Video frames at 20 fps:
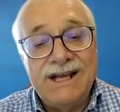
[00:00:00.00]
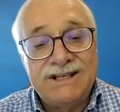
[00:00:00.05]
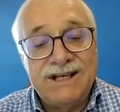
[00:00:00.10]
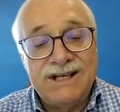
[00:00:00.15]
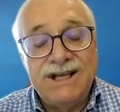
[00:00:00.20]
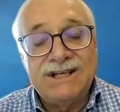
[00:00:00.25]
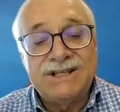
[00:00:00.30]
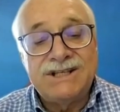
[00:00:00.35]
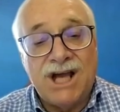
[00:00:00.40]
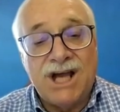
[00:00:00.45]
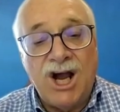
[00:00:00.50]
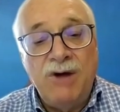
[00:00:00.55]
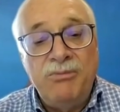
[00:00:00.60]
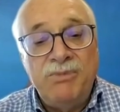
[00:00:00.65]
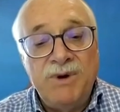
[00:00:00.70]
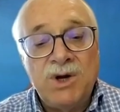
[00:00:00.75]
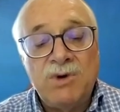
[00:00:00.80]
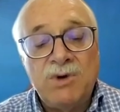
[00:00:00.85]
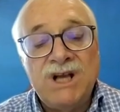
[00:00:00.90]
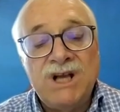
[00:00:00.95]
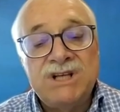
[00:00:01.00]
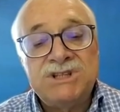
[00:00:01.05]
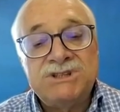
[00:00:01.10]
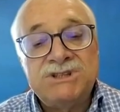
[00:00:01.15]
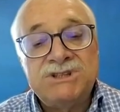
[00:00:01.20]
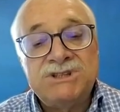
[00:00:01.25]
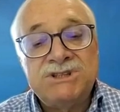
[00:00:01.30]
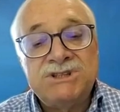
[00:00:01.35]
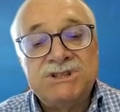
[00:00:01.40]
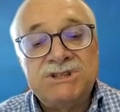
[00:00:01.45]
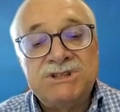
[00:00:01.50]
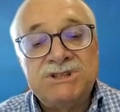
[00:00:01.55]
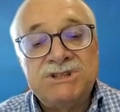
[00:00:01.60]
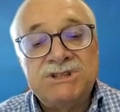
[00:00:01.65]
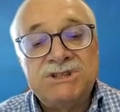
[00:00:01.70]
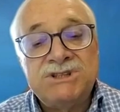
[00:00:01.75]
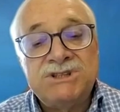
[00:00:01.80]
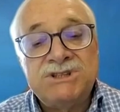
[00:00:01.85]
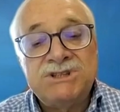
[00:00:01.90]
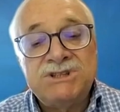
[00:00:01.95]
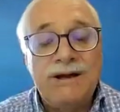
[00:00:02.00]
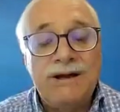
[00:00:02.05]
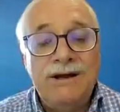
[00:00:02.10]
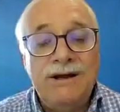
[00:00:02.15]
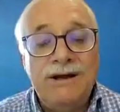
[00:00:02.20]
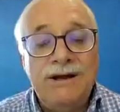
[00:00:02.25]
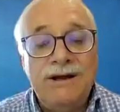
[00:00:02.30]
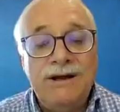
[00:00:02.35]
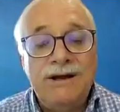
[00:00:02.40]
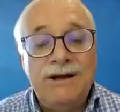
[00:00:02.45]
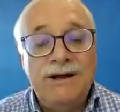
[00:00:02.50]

is, is an open question, and we need to get